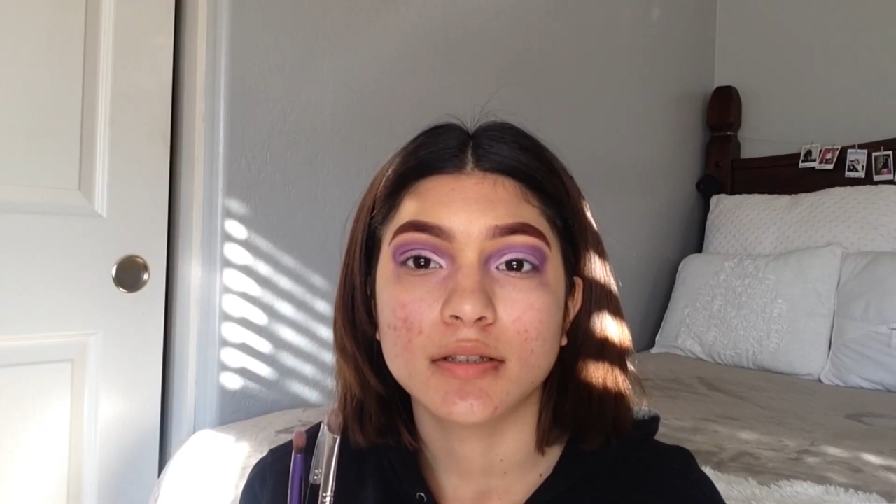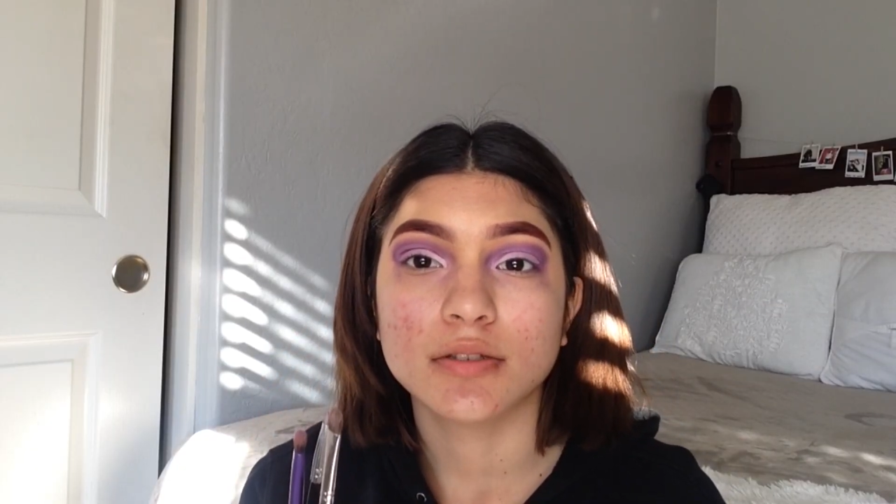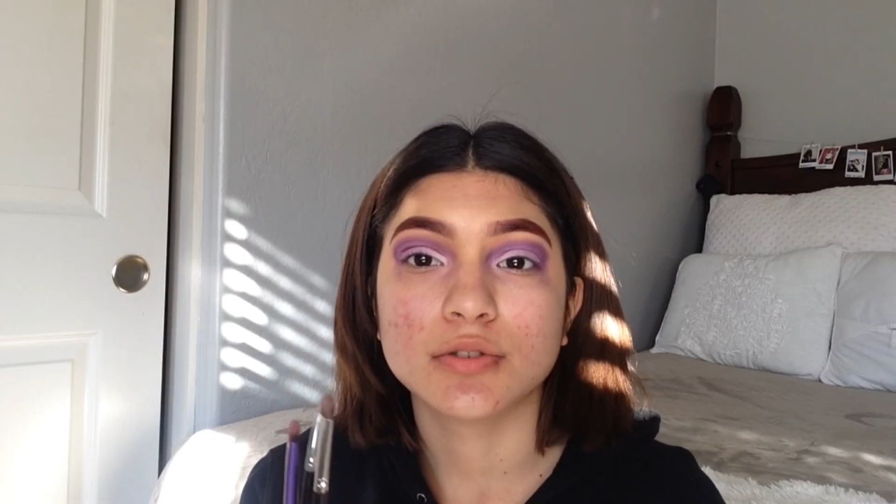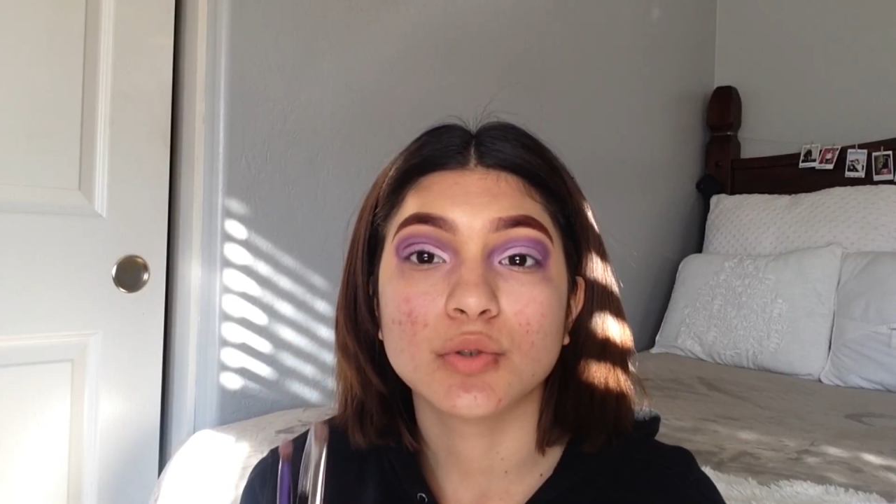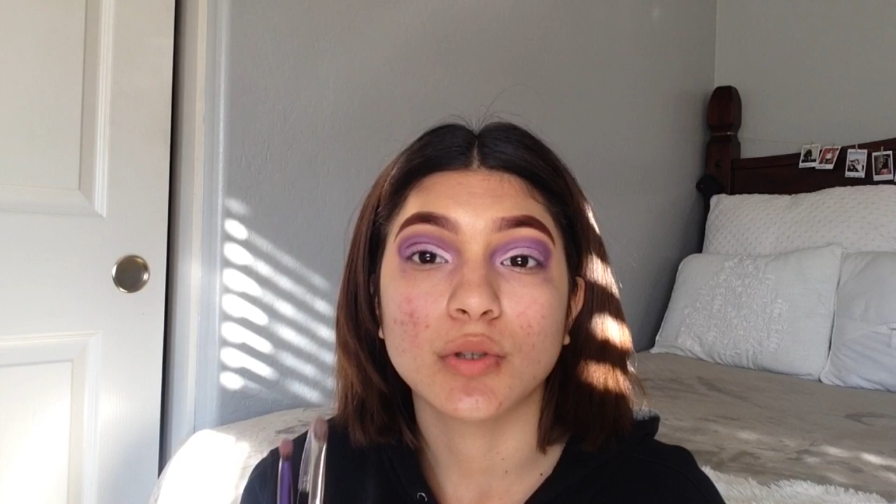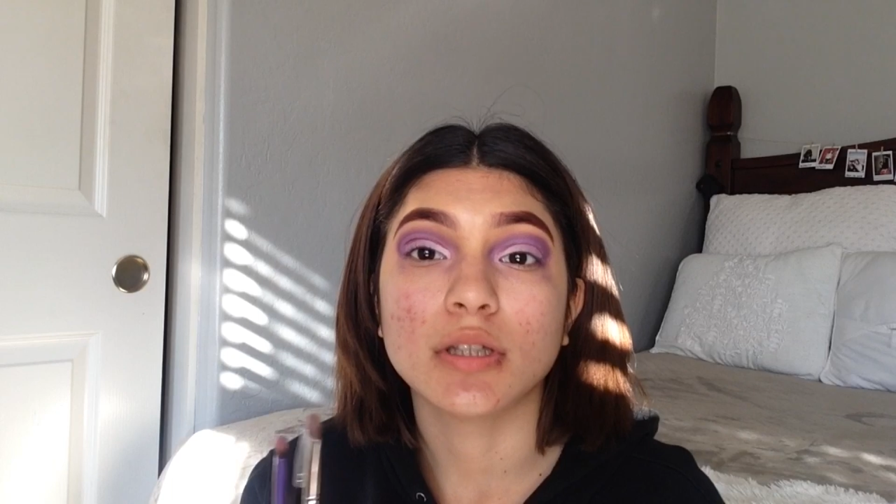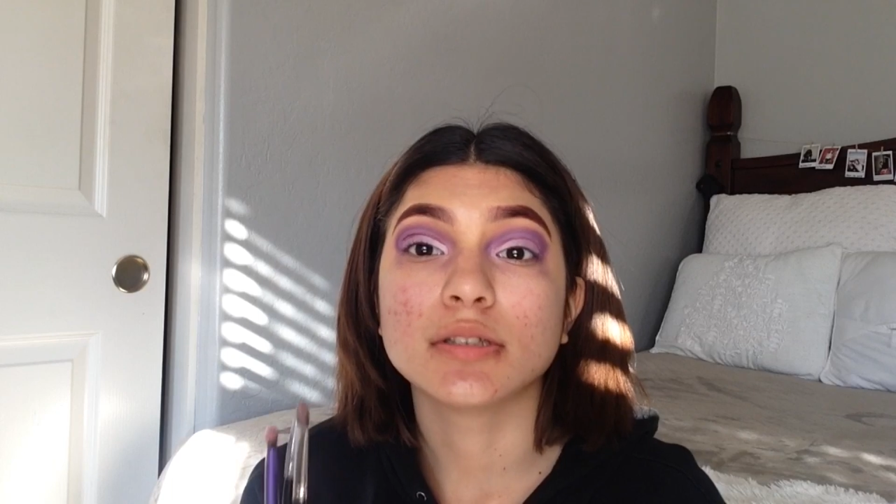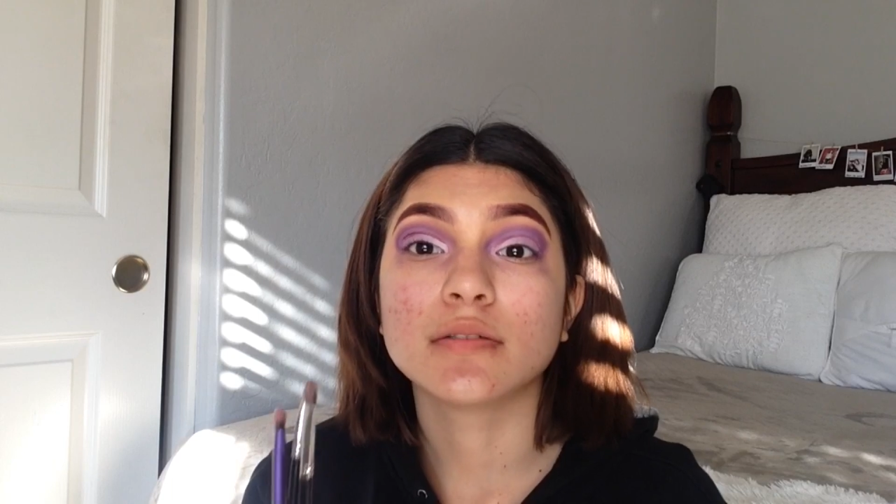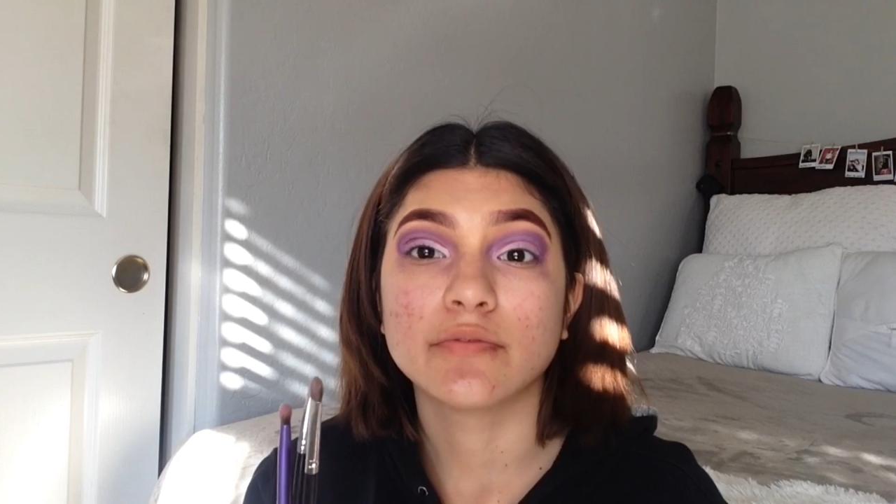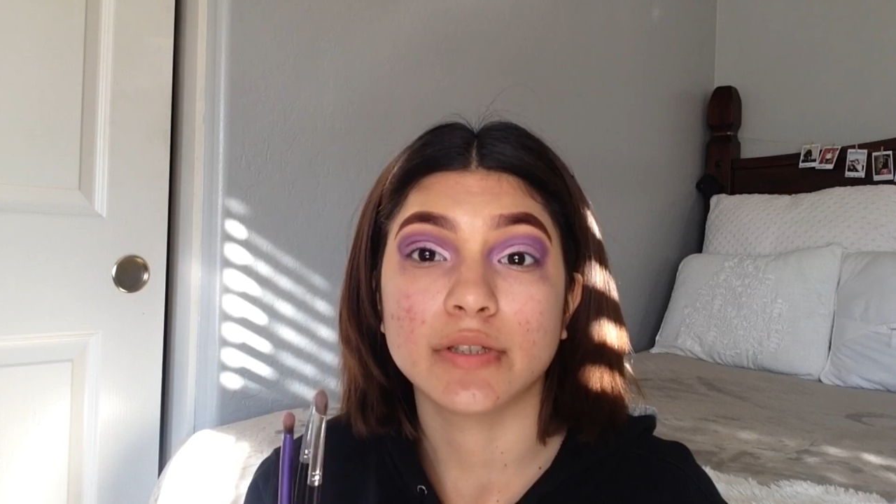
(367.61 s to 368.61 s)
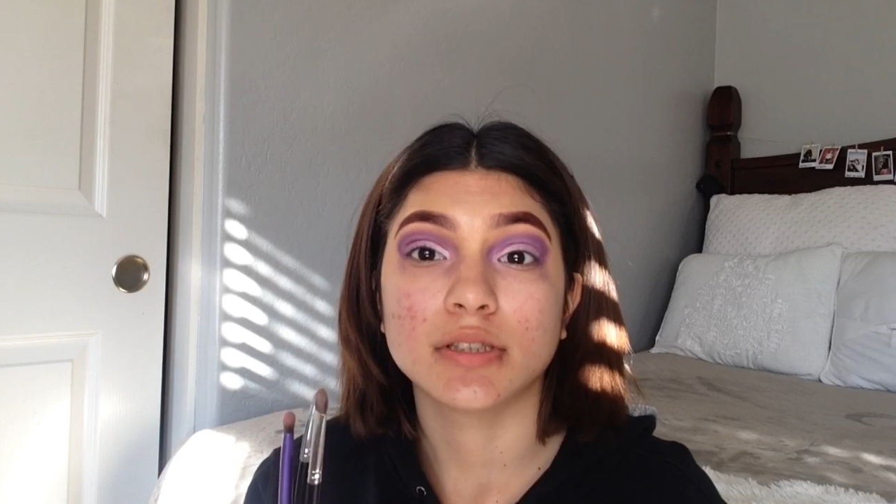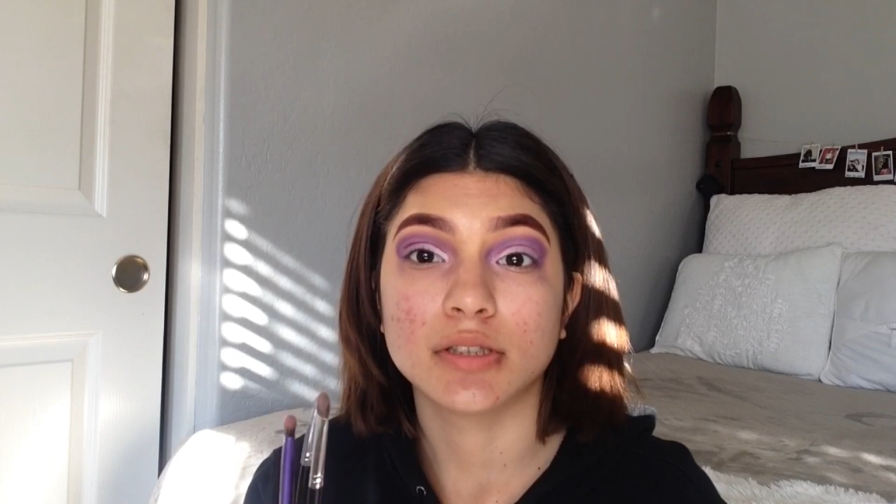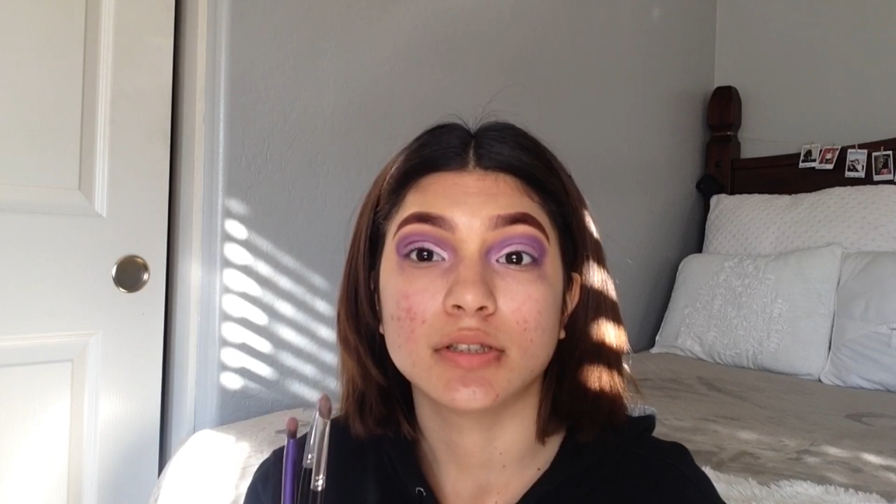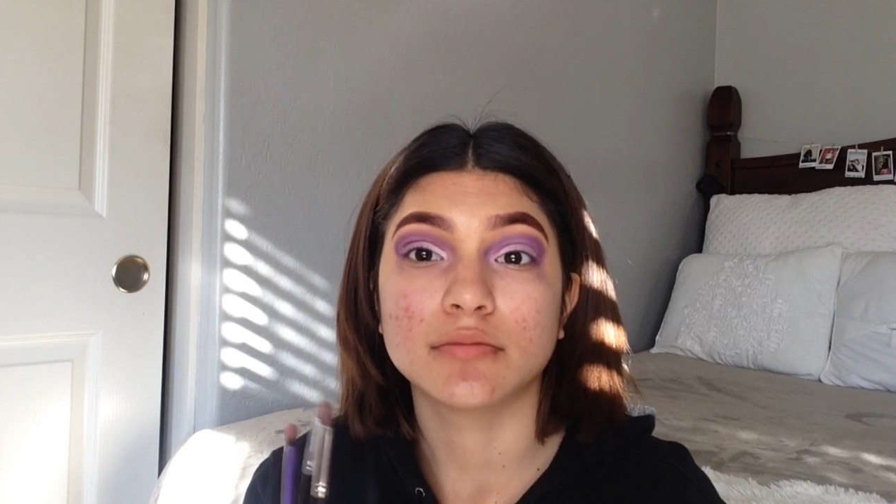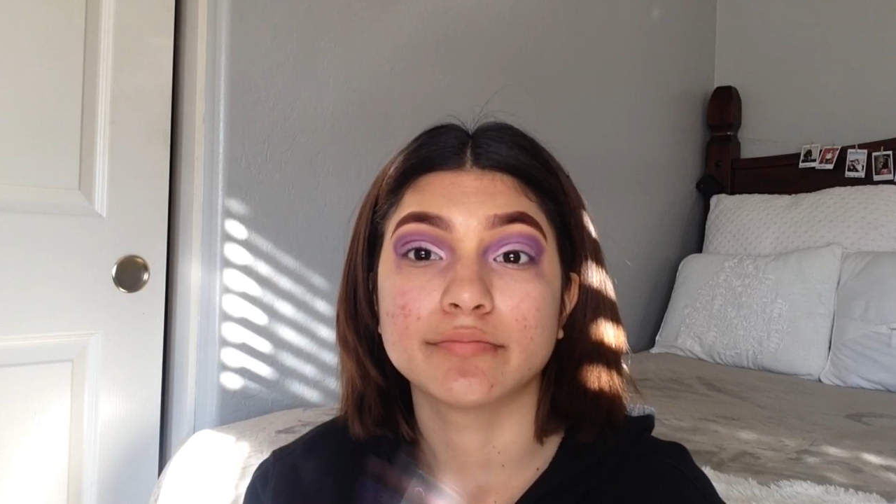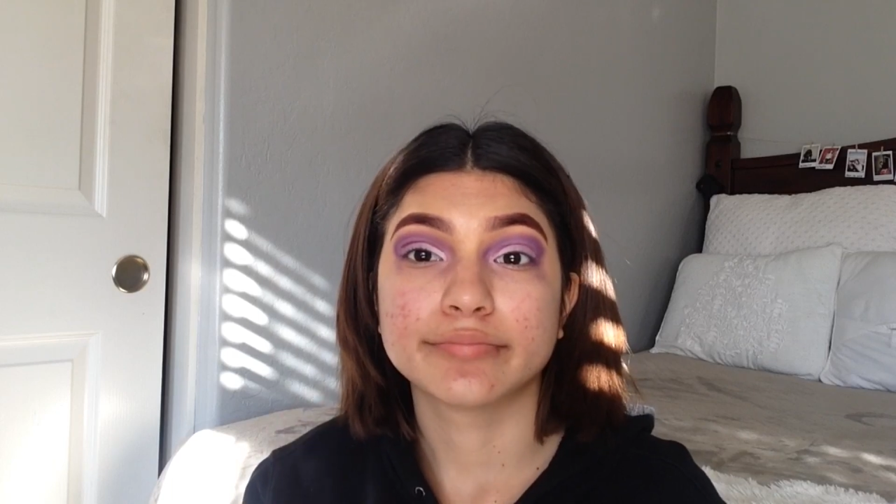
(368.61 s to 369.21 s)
So let's fix it.